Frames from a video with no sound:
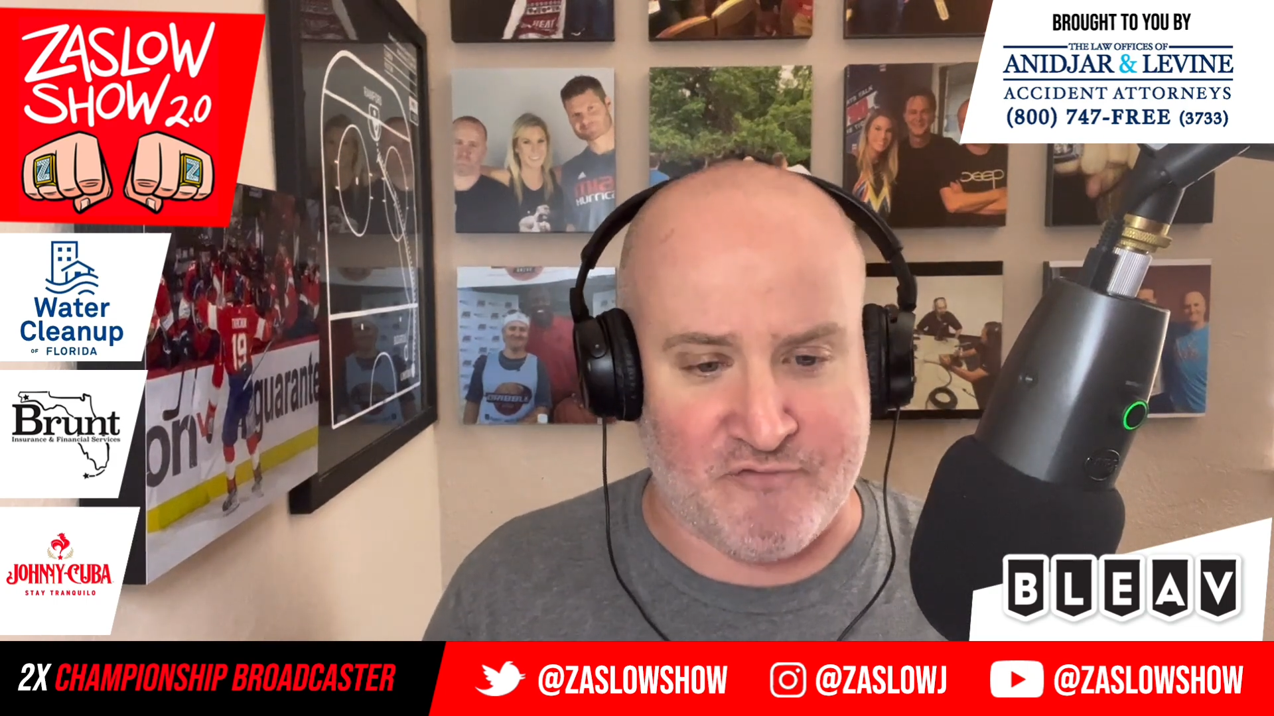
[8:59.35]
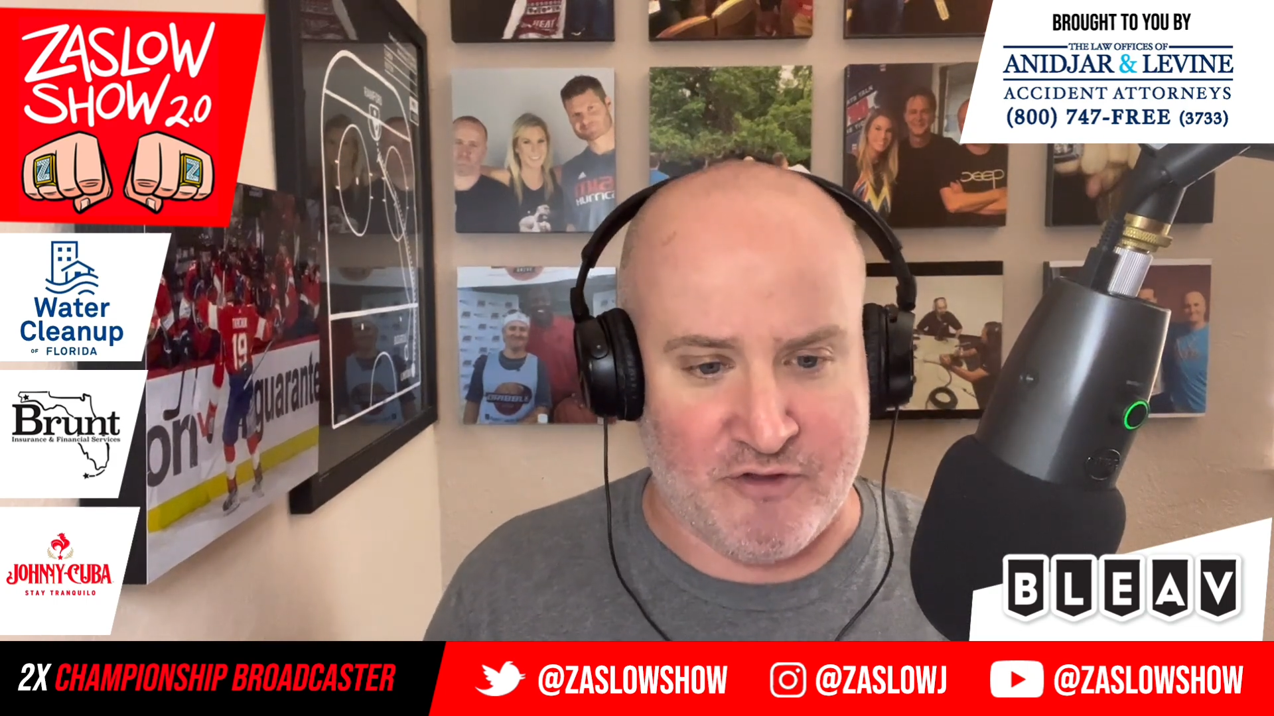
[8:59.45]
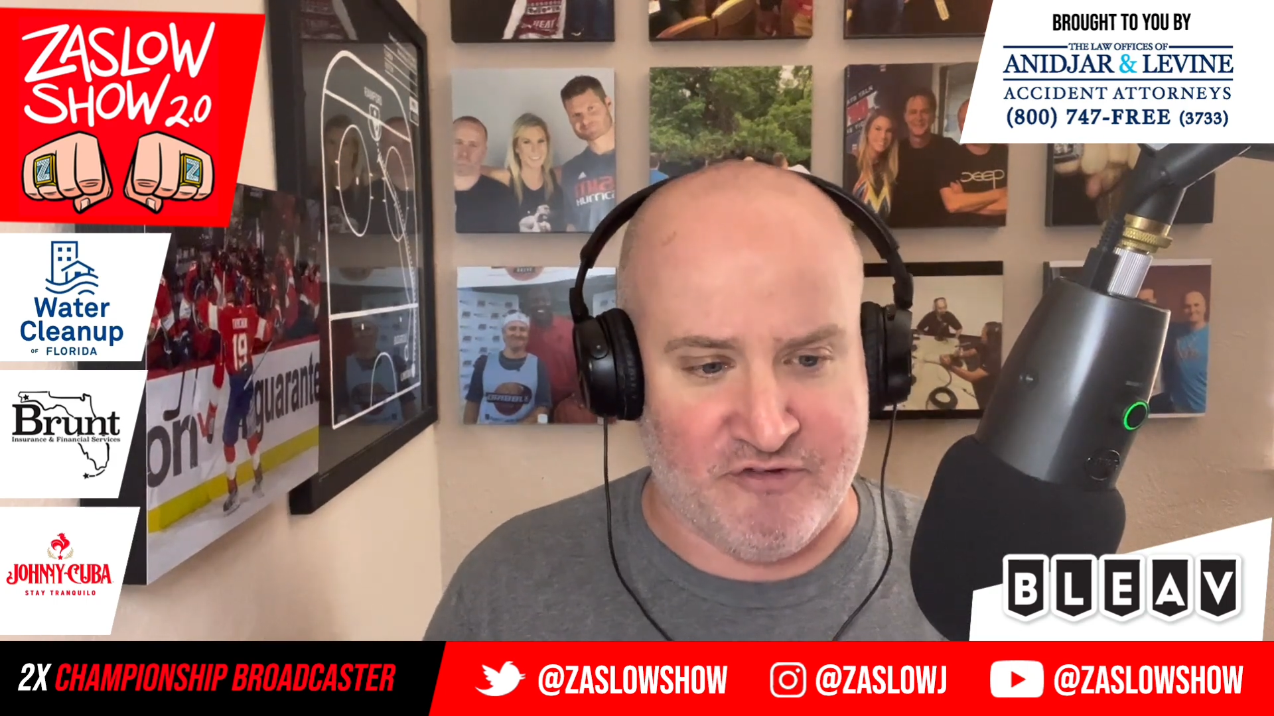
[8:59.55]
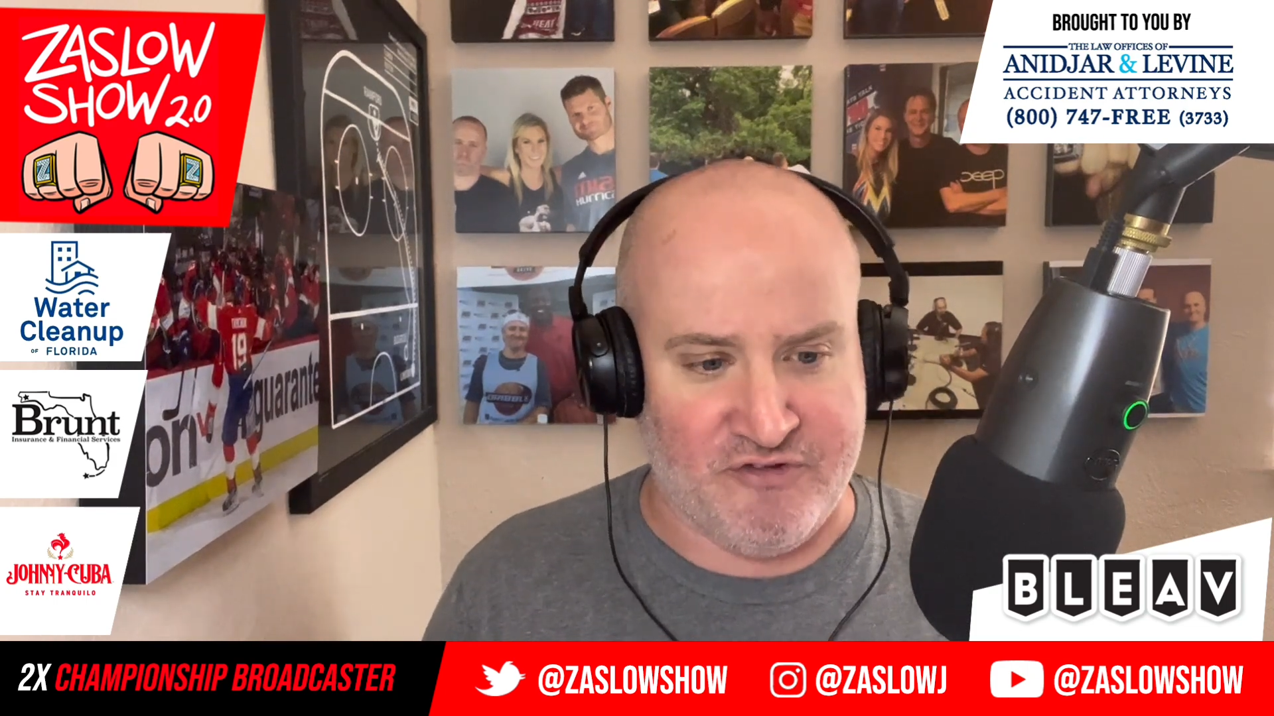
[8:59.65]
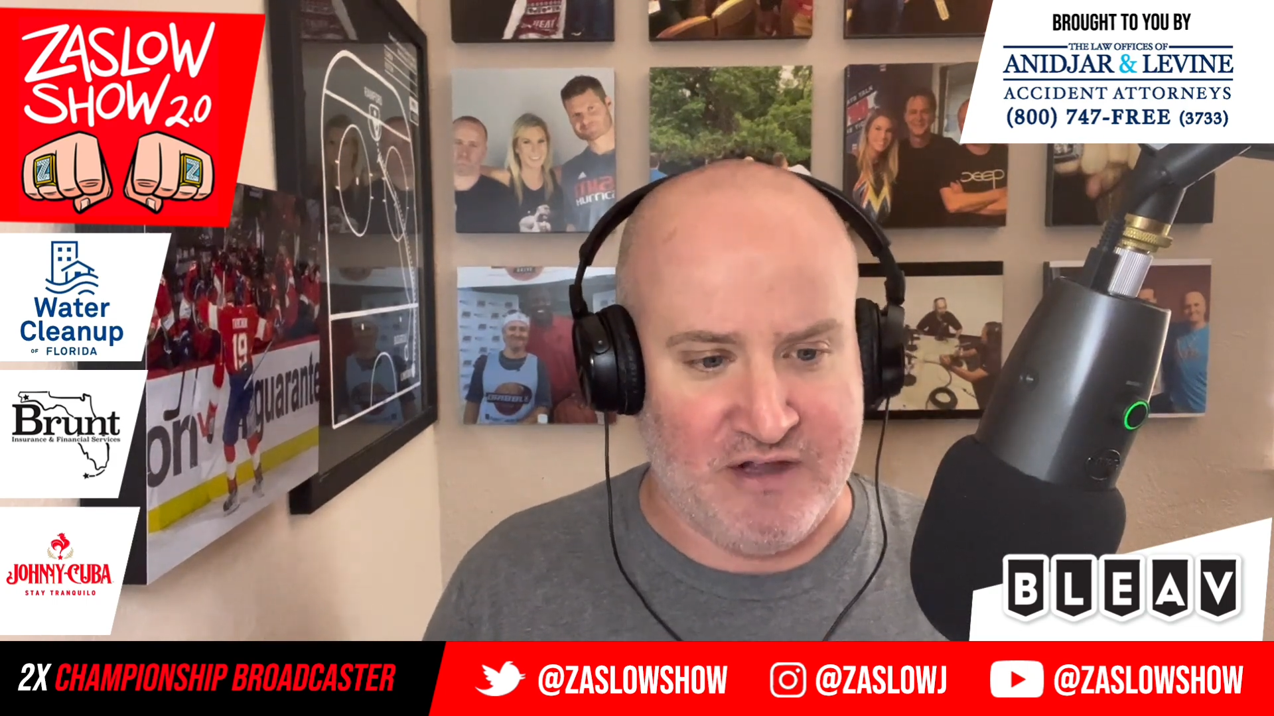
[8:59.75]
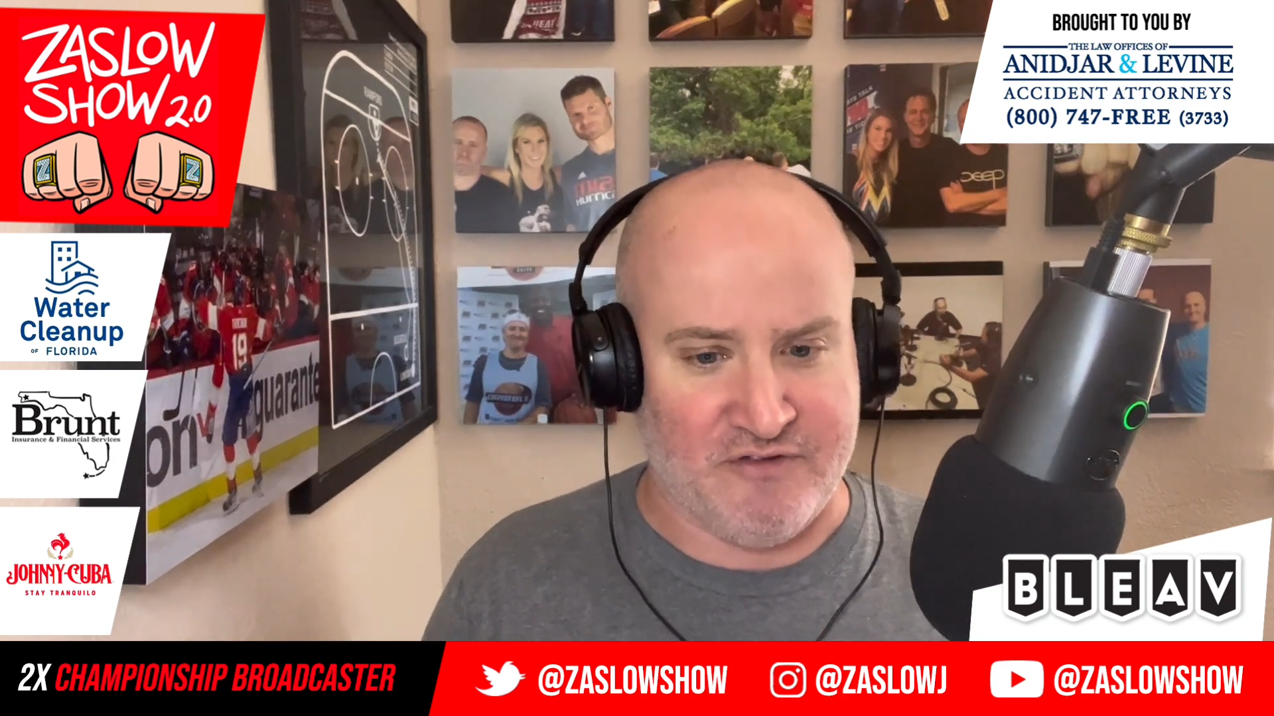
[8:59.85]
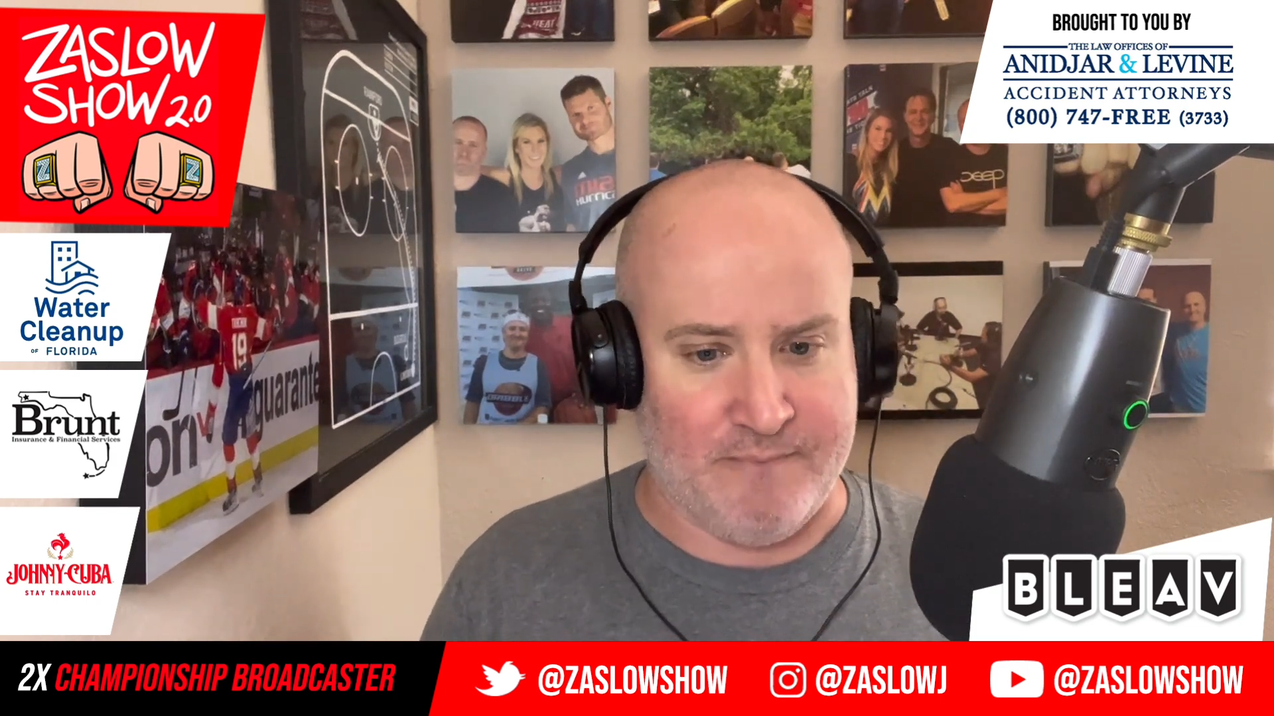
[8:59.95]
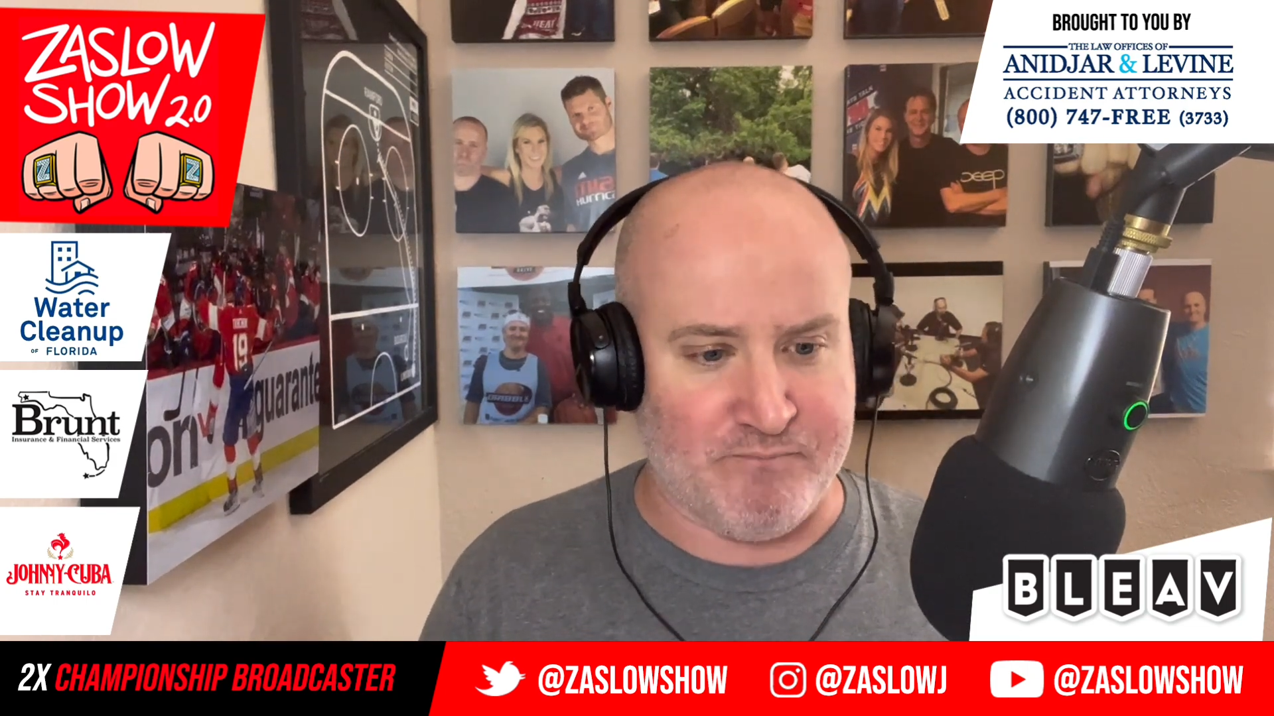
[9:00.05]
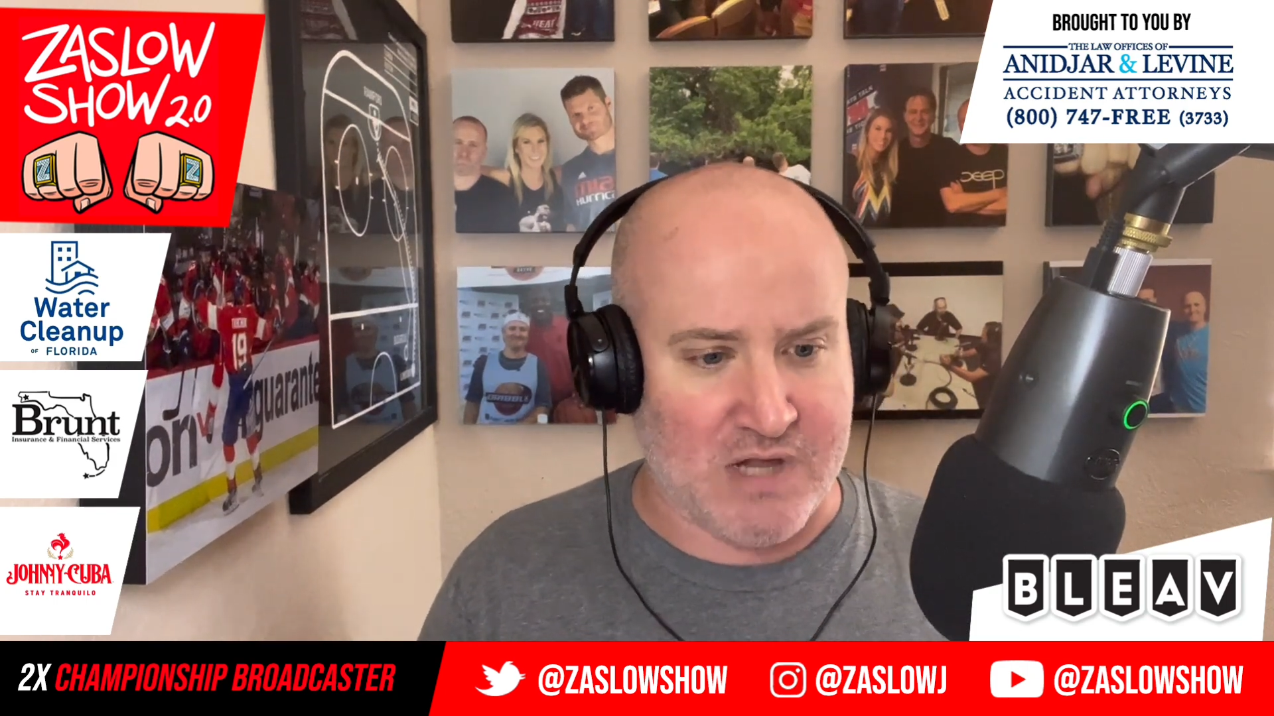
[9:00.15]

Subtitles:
for the season.